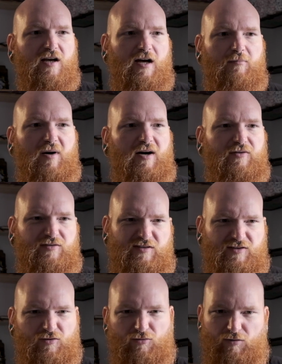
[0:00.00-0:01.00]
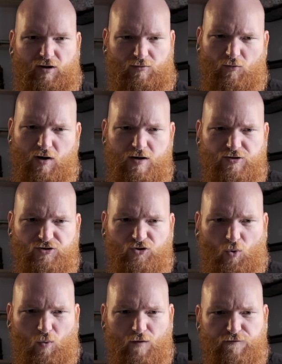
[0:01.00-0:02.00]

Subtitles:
about this whole like, why is Thor